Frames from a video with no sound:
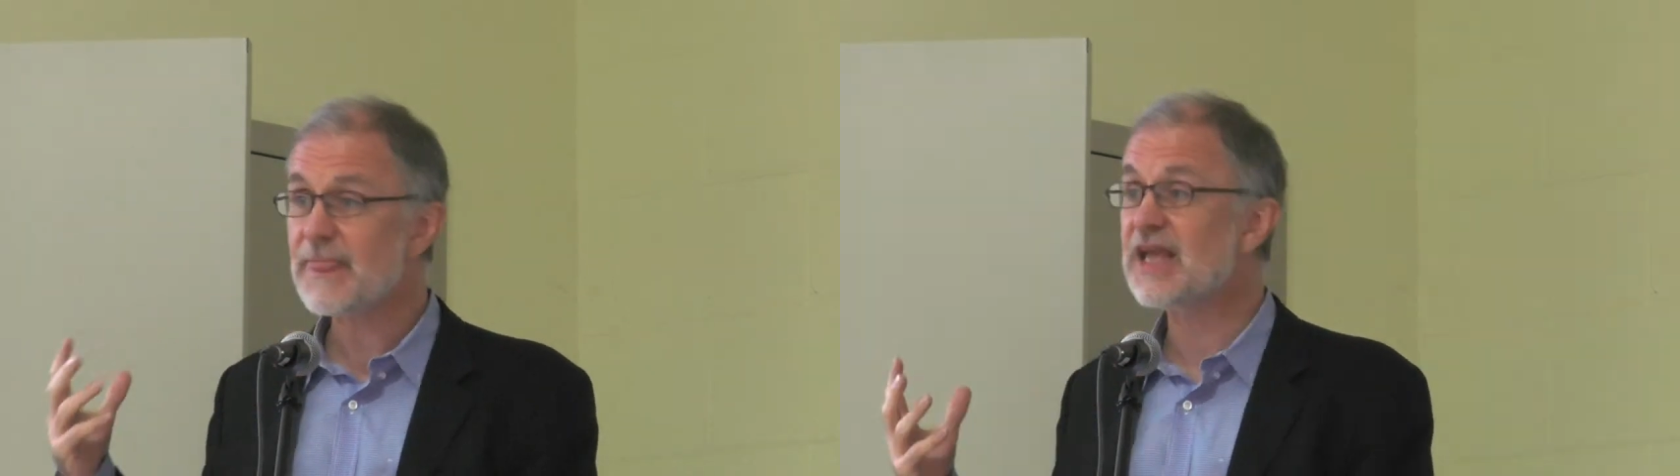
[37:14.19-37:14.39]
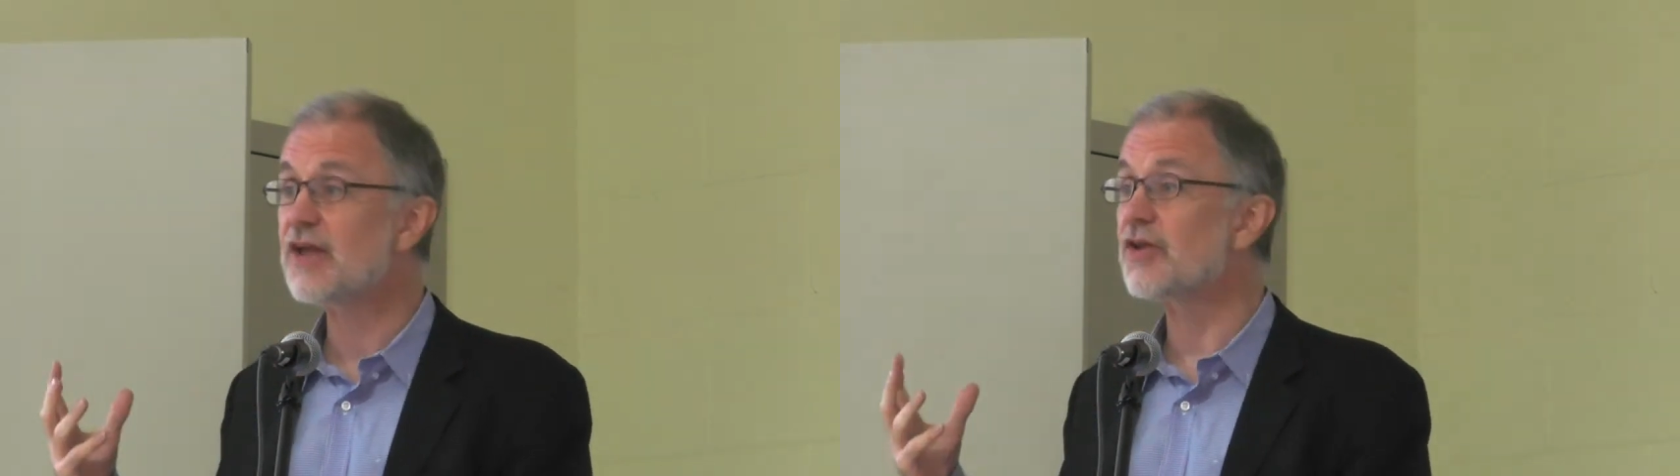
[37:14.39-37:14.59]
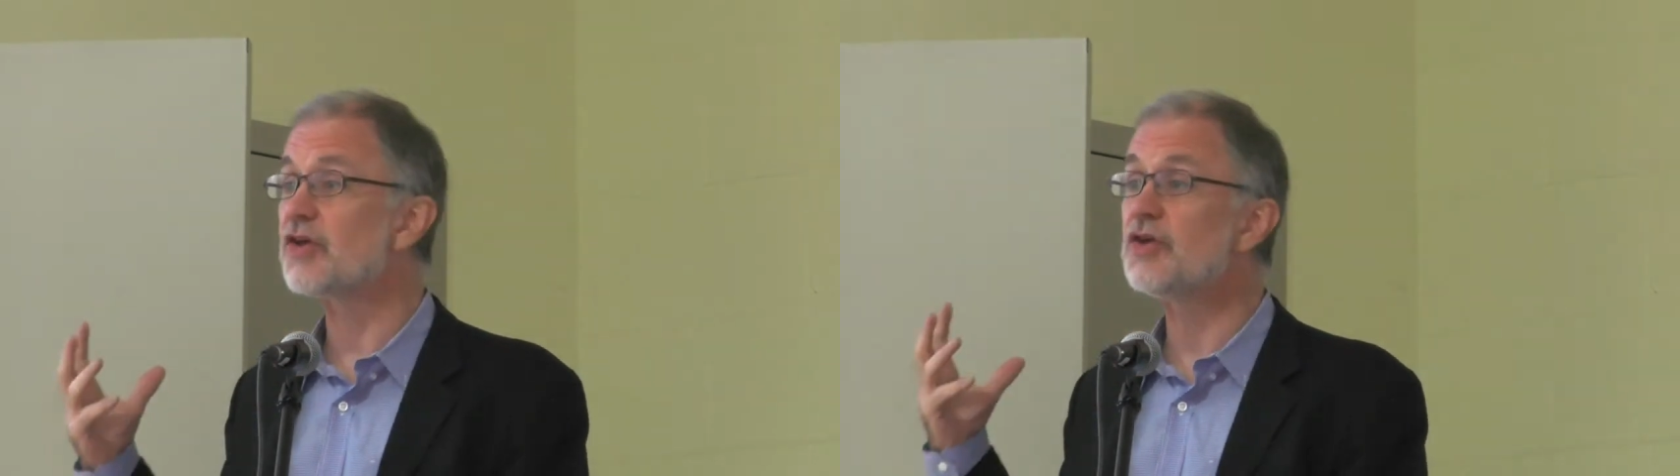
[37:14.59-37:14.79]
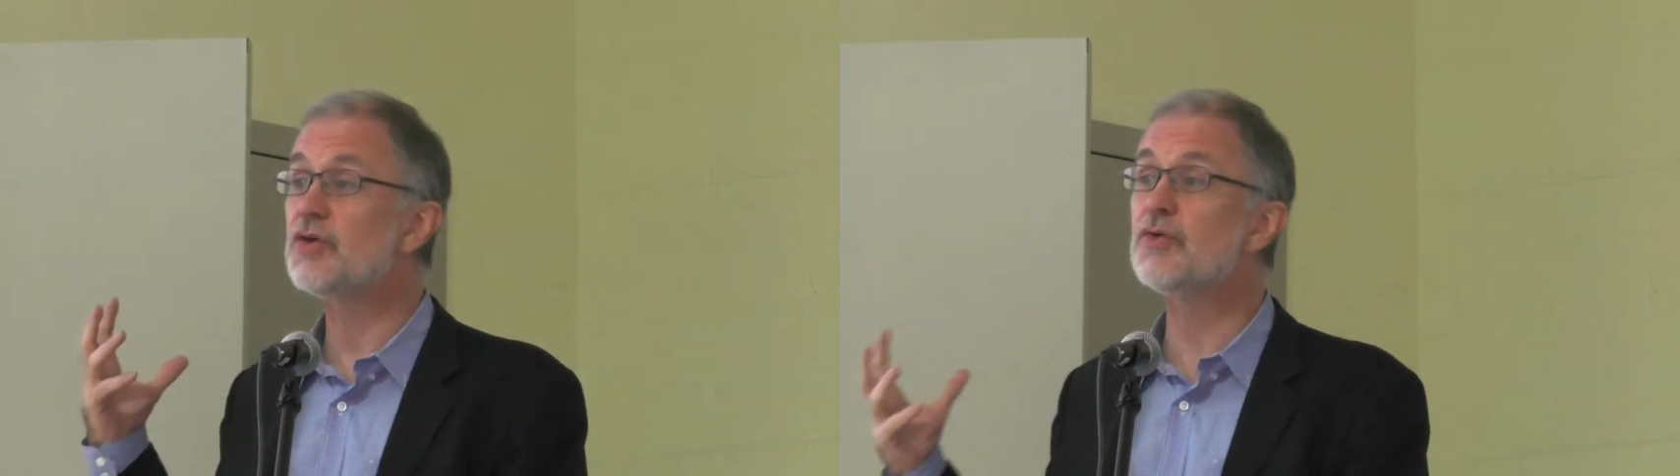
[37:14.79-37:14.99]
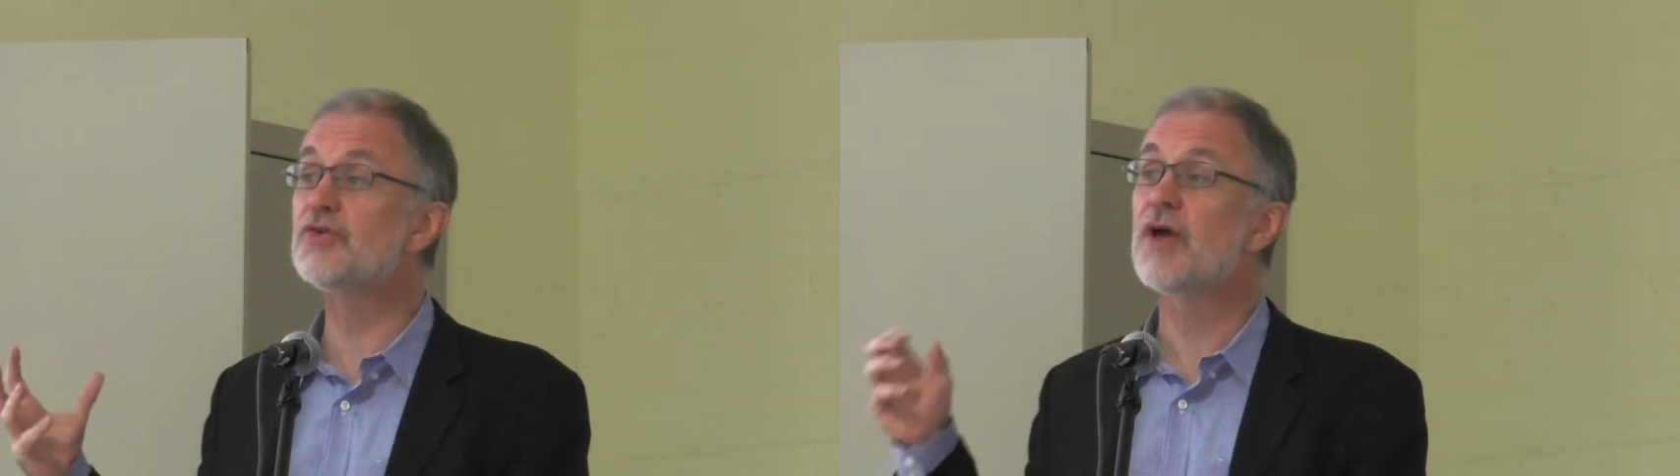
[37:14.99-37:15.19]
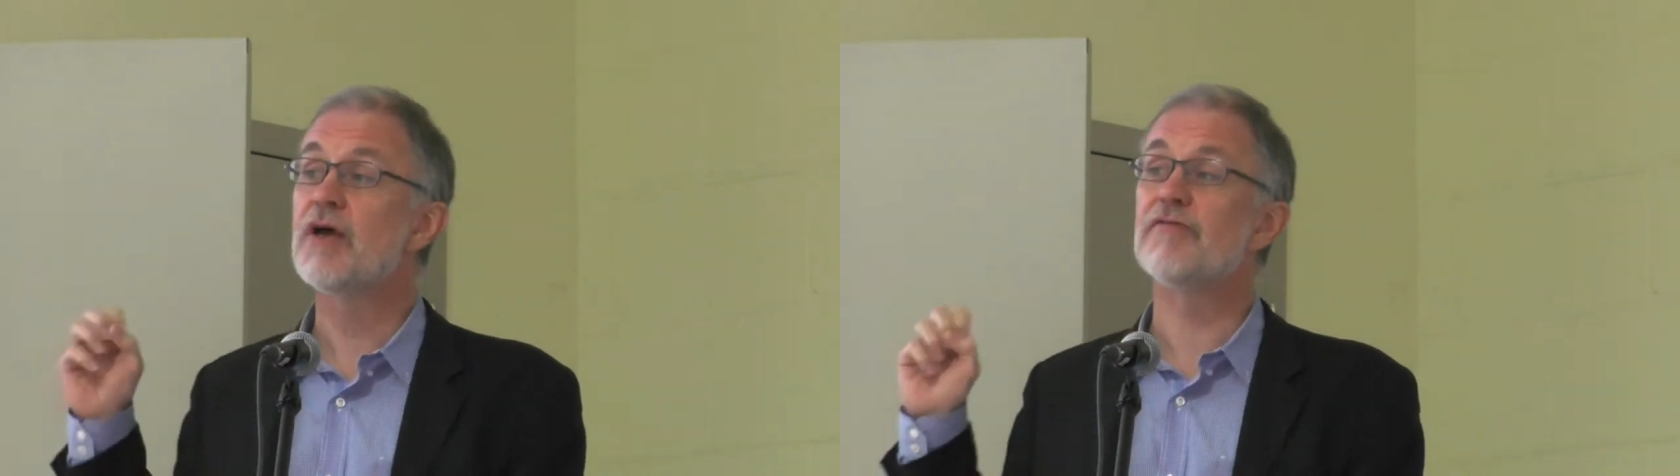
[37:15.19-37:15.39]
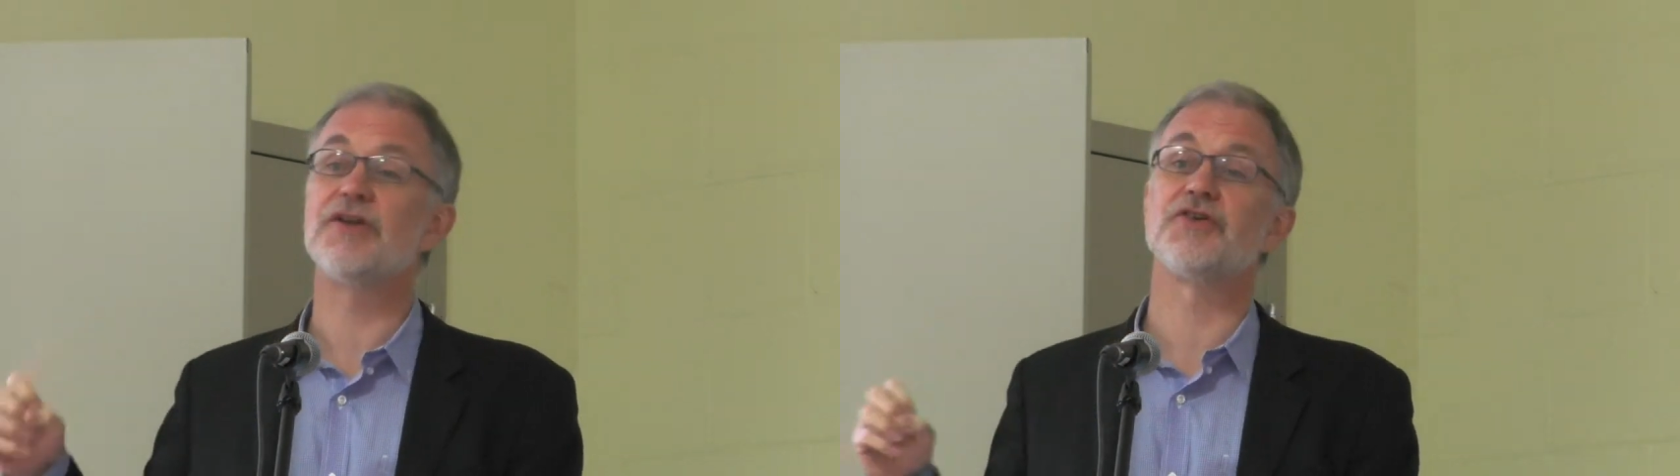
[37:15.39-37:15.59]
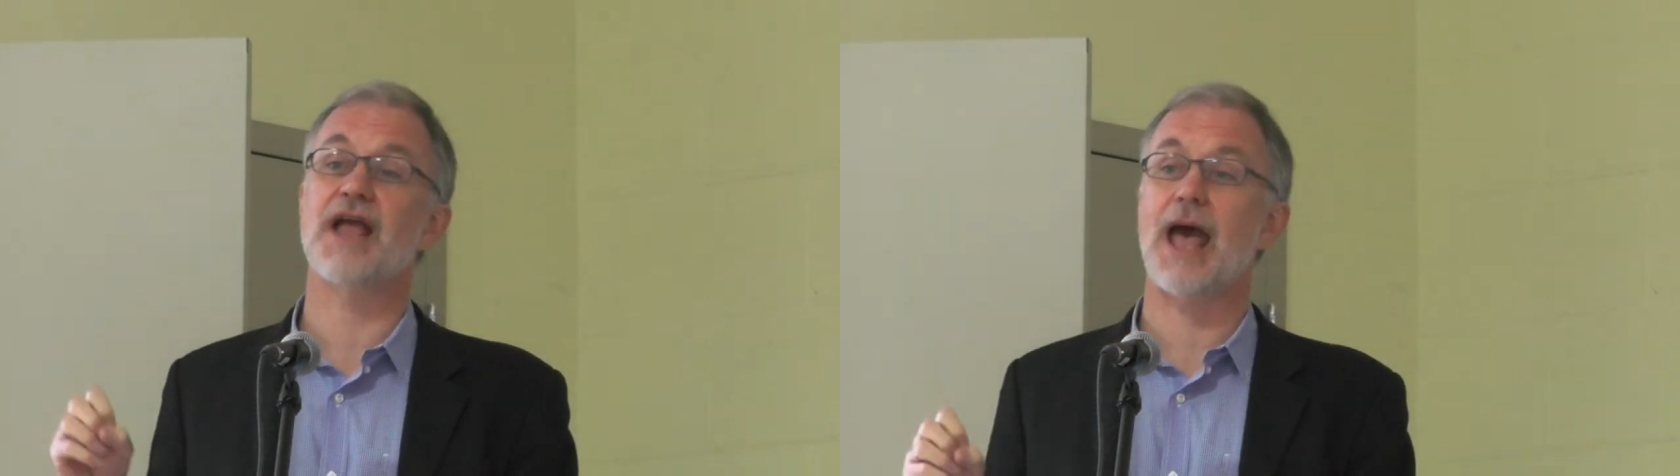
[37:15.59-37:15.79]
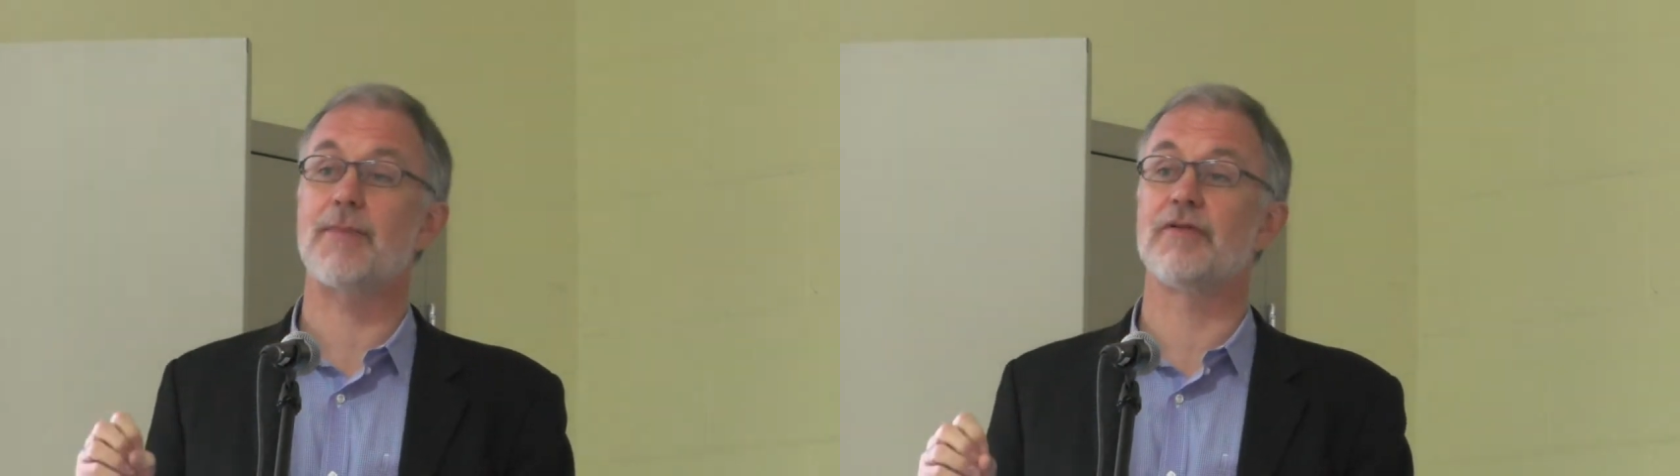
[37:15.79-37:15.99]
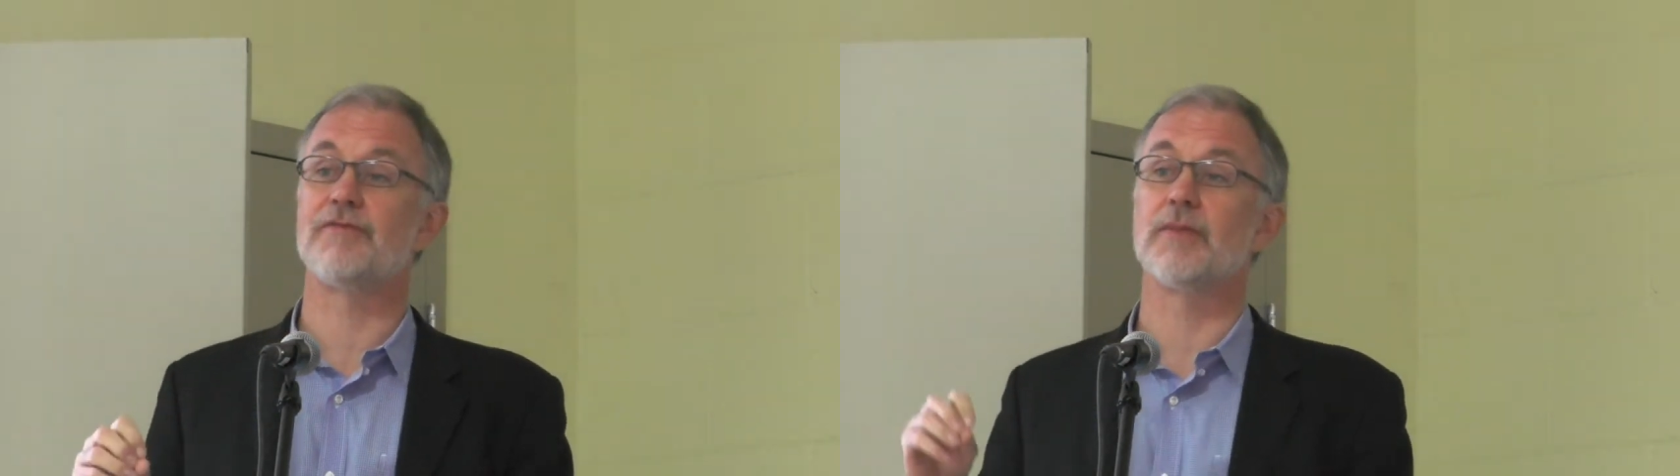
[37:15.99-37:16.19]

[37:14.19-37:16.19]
is a huge venture capital